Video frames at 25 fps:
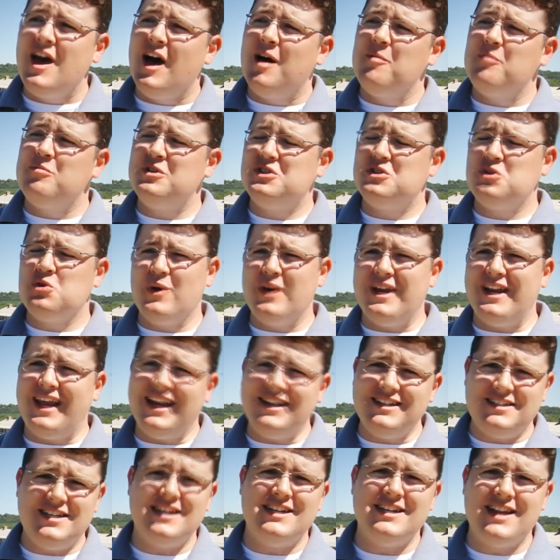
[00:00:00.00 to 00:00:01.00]
between
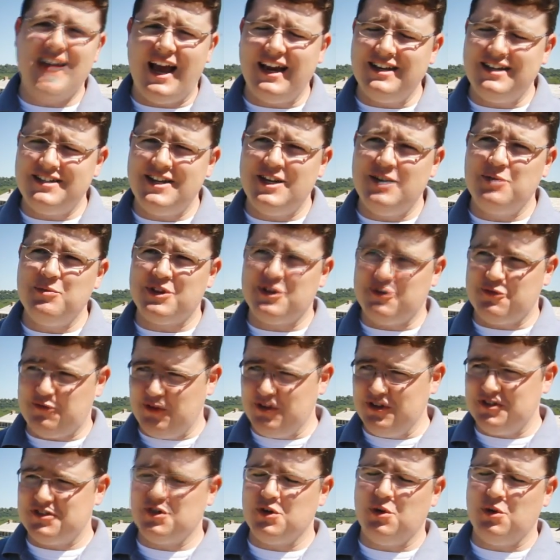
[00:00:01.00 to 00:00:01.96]
1819, when the first